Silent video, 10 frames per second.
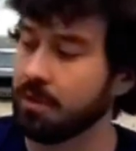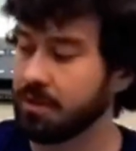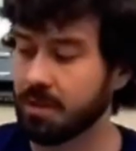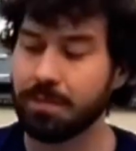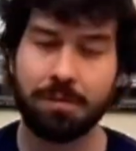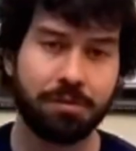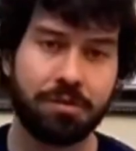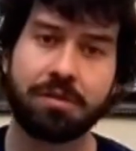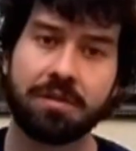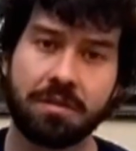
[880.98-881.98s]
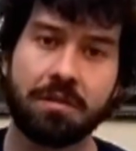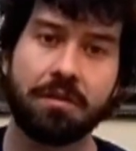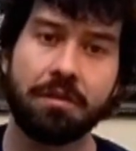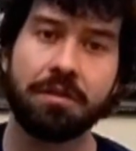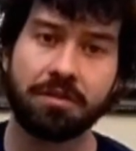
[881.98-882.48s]
do consider
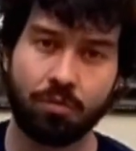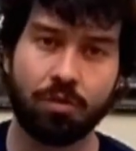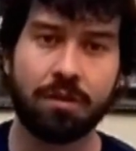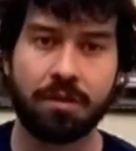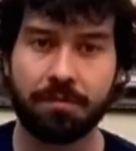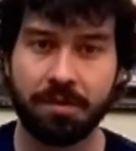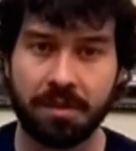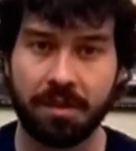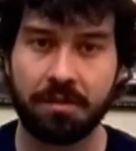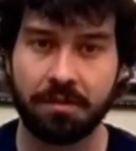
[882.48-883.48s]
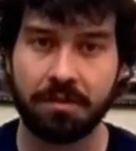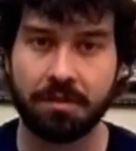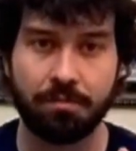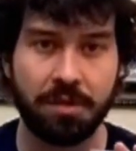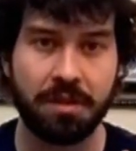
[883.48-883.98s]
this one in particular to
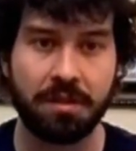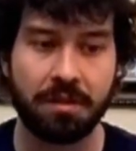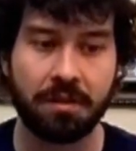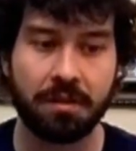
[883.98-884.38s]
be